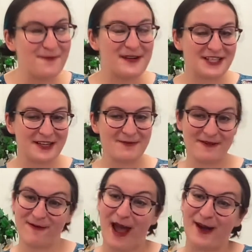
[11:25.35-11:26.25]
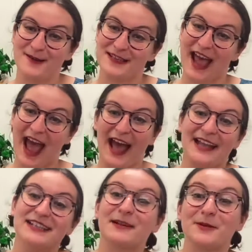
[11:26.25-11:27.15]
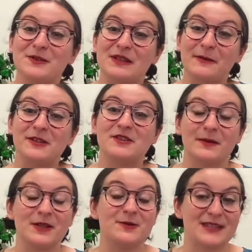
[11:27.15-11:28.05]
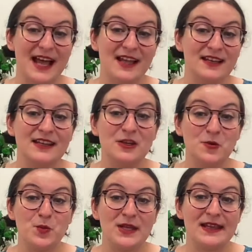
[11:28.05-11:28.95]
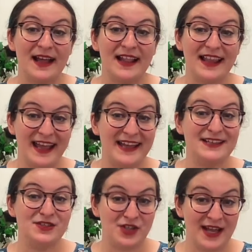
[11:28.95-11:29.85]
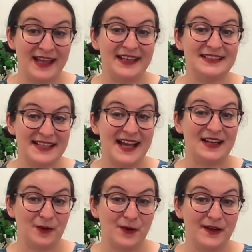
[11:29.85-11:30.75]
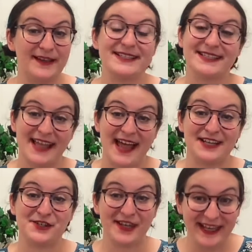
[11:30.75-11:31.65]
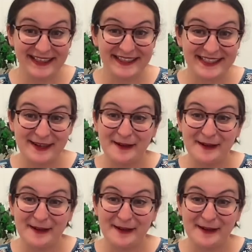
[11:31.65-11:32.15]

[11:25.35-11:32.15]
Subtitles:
which can be found at www.uplnj.org/kids.